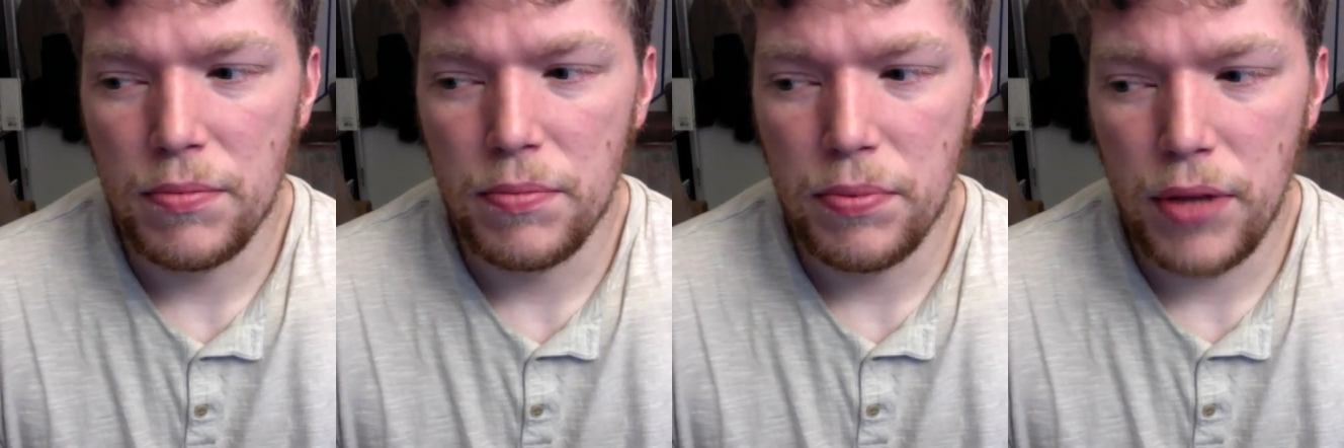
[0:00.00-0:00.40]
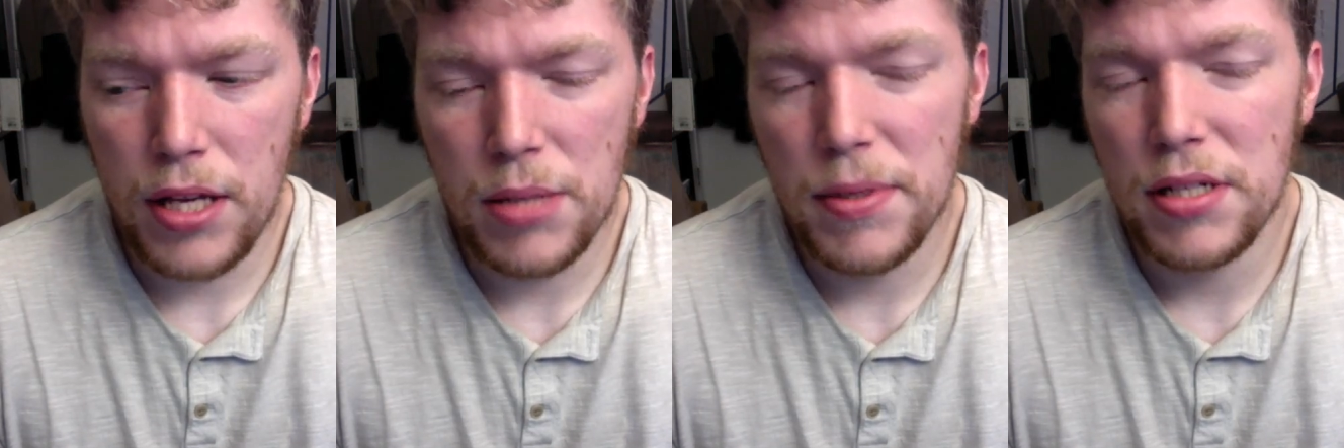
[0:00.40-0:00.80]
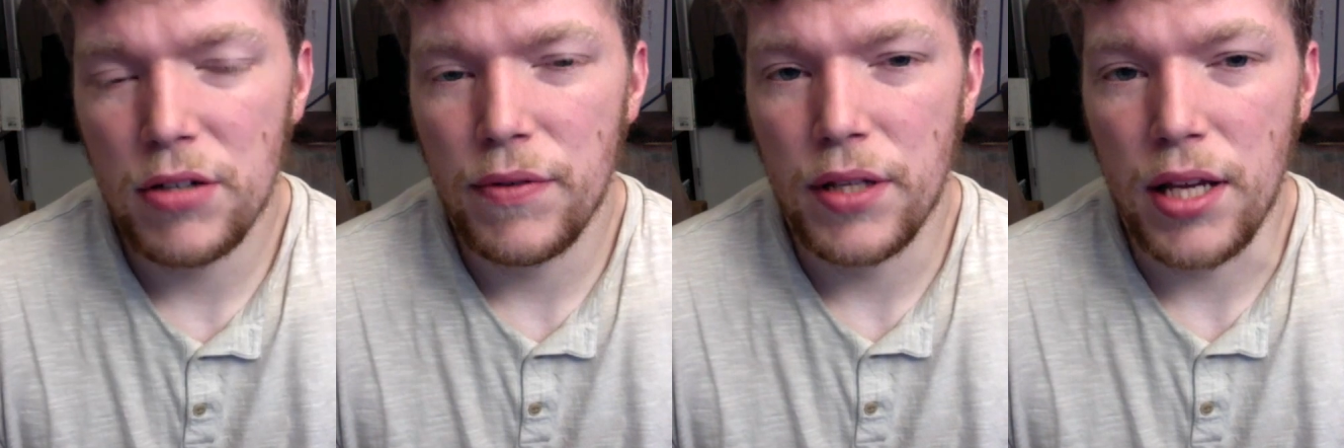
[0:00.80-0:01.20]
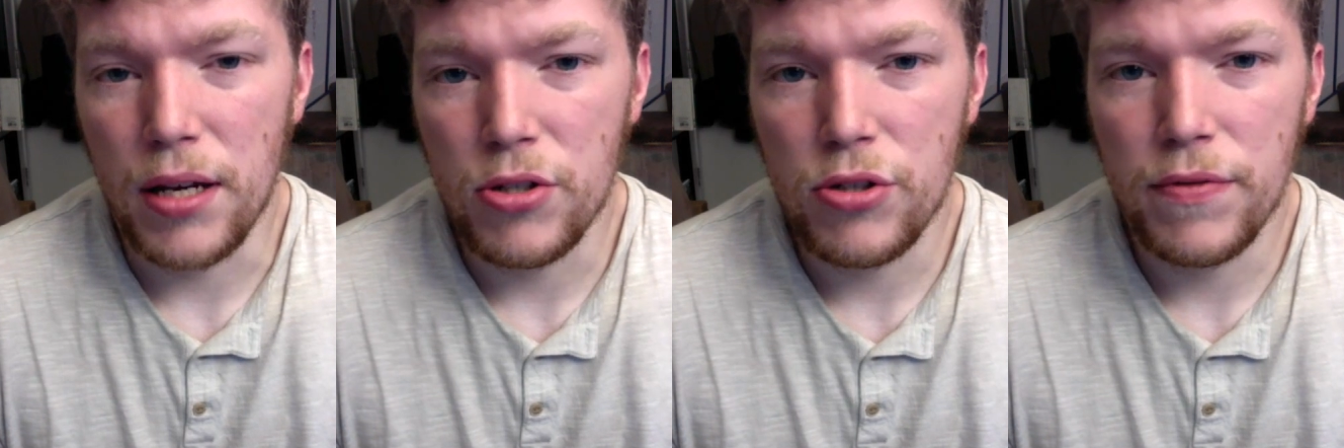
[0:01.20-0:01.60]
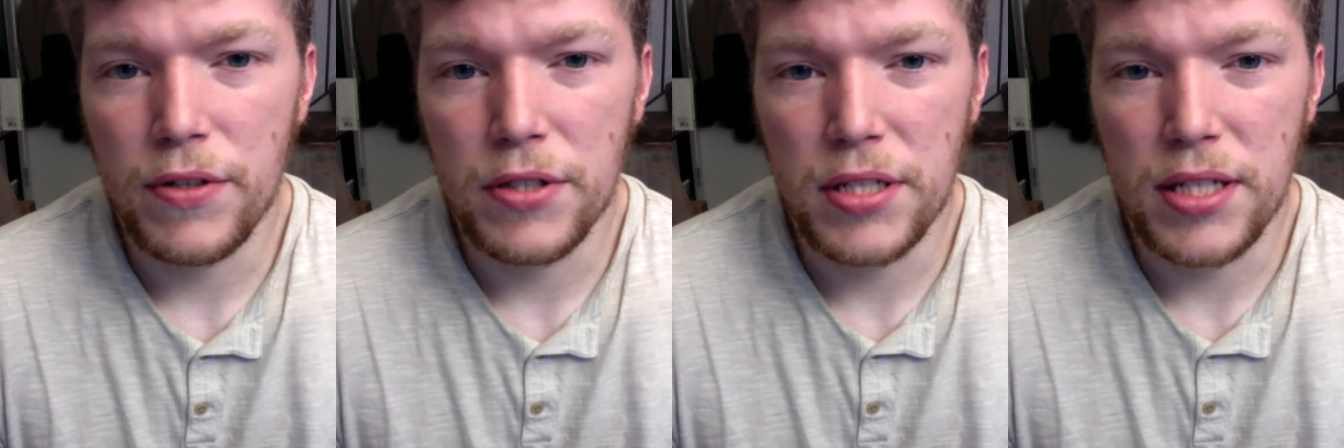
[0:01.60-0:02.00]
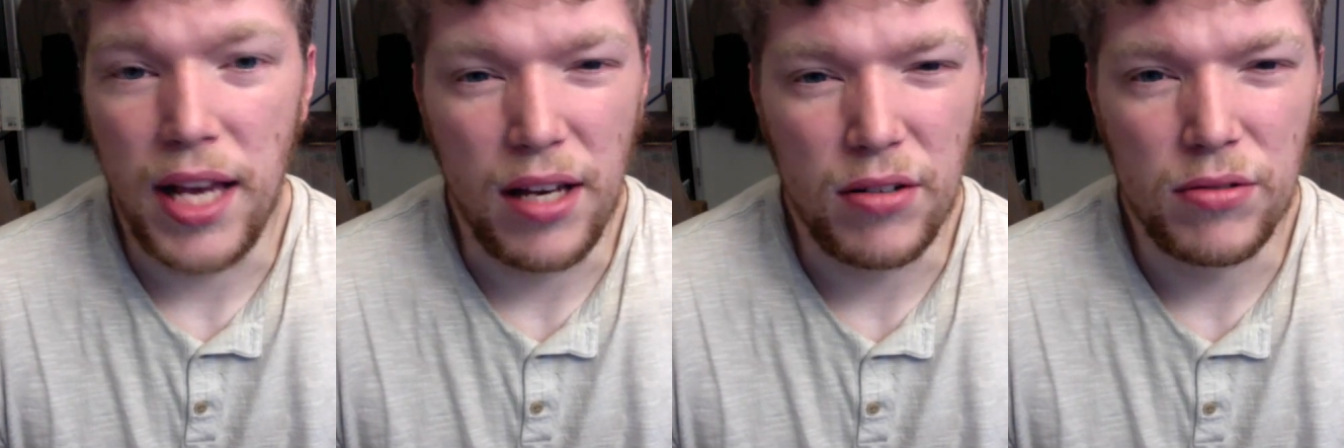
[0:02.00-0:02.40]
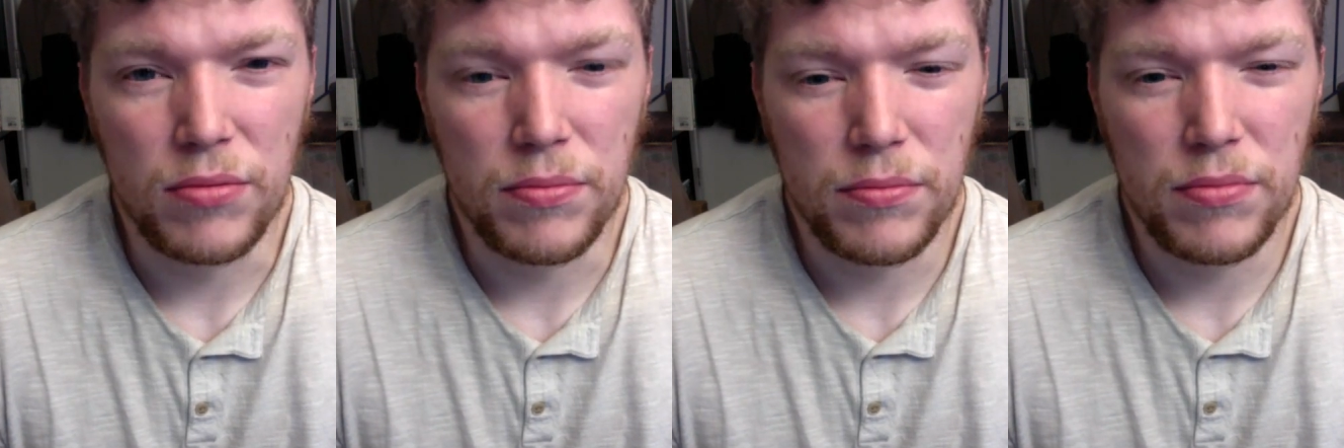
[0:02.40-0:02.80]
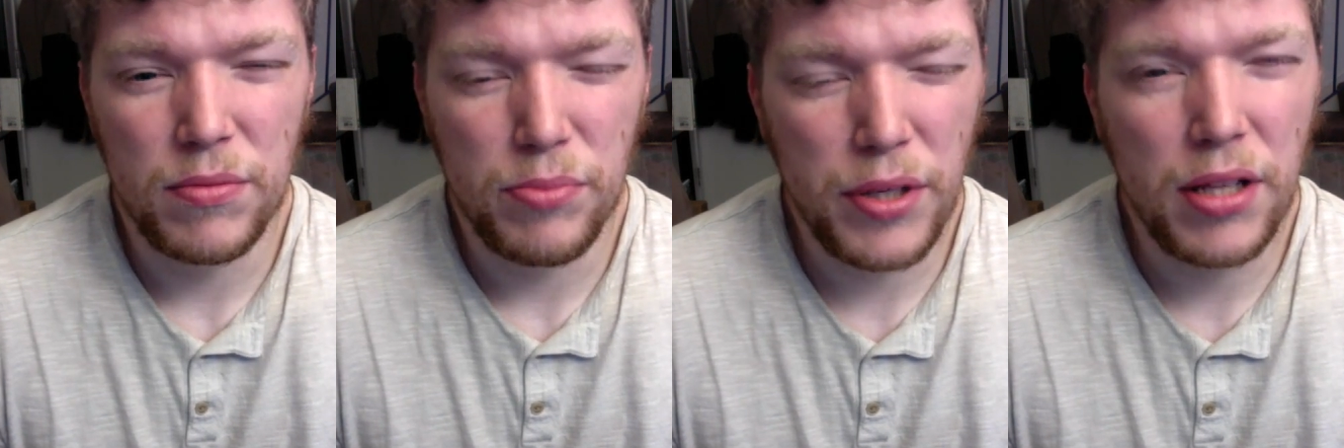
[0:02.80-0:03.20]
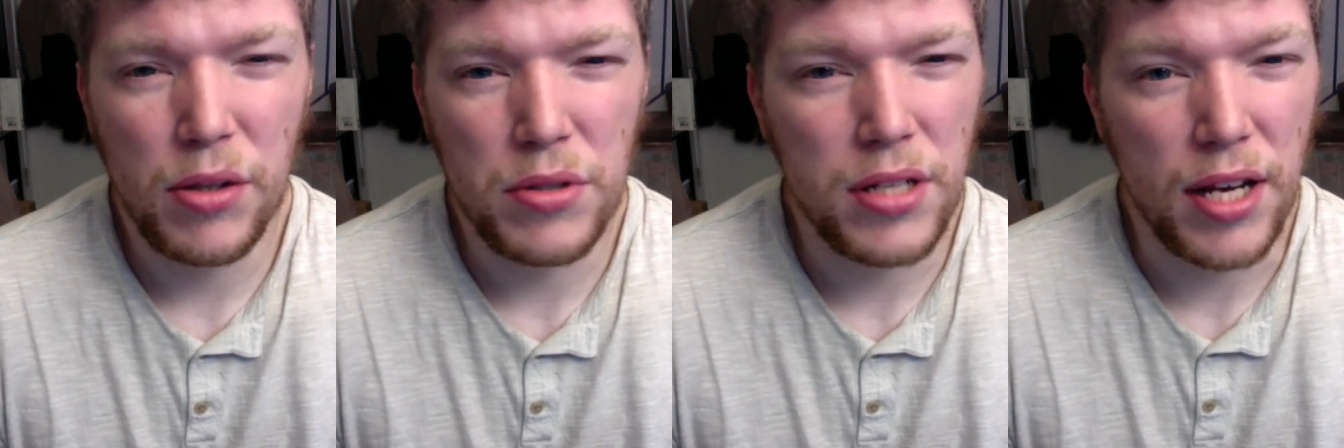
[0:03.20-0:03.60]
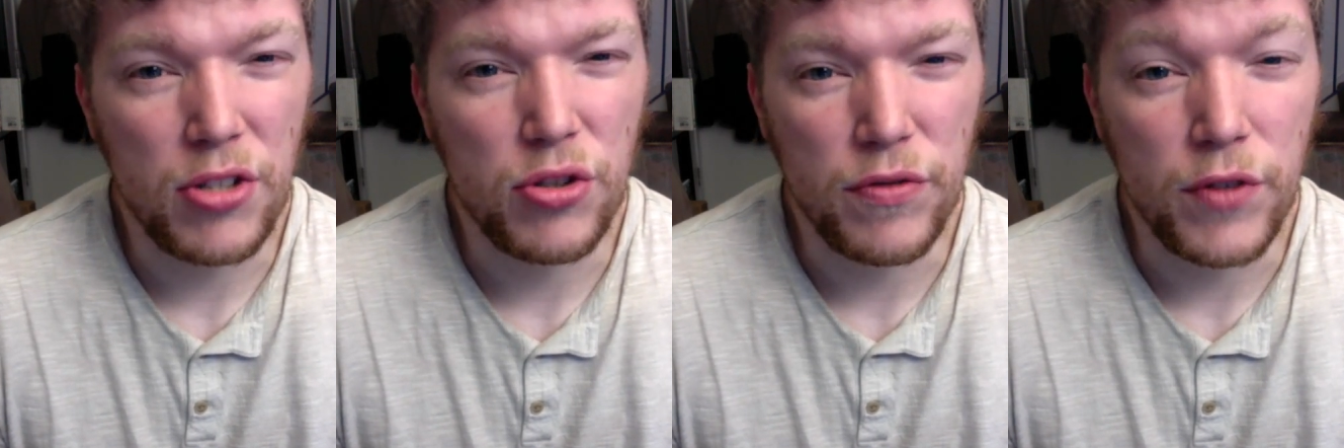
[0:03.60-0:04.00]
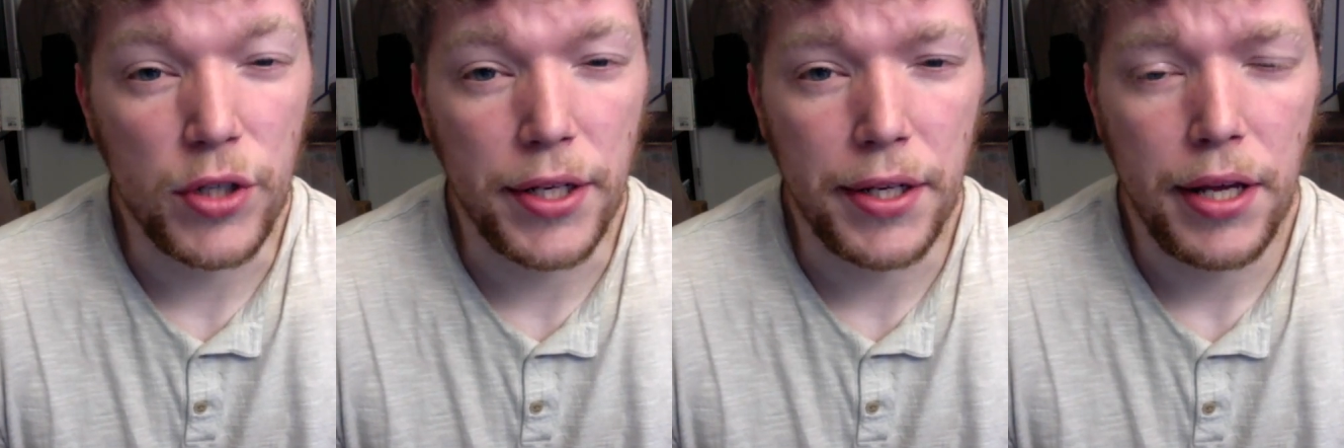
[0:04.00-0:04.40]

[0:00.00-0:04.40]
place myself on the extrovert scale pretty close to extroverted.